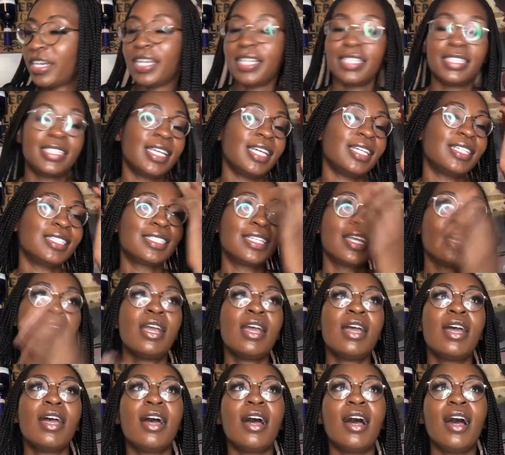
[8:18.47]
It takes
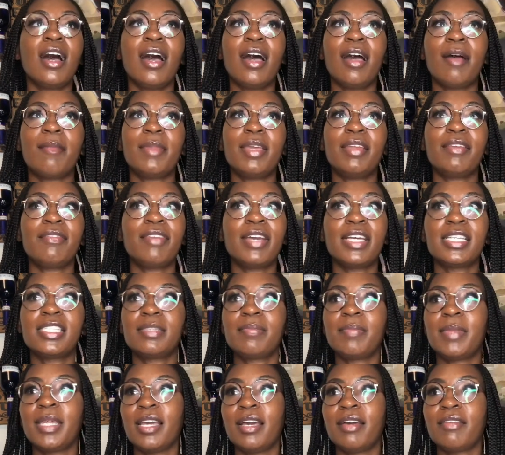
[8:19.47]

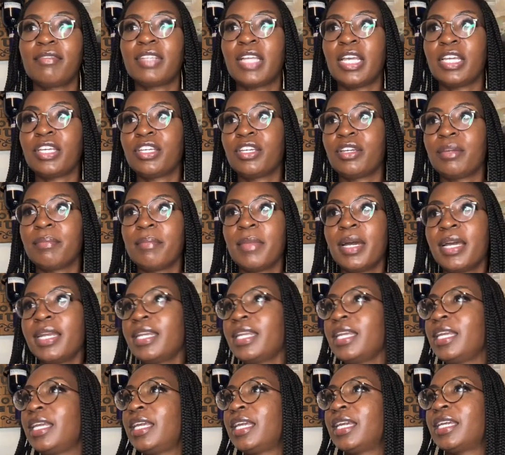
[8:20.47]
investment of like your
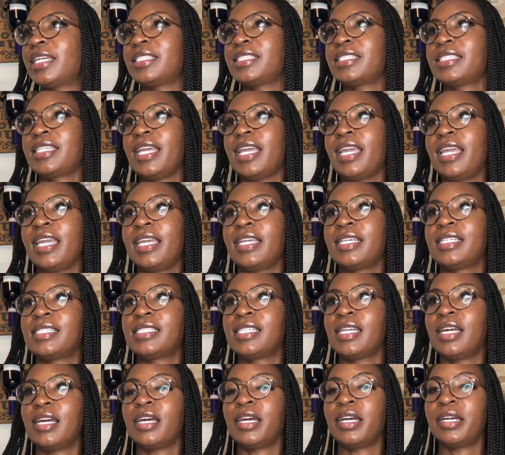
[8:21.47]
money. It takes
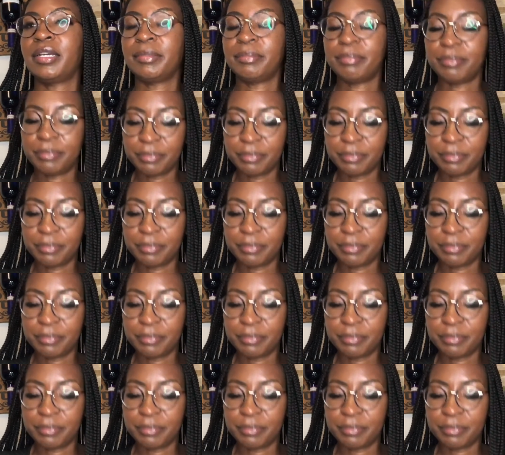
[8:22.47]
a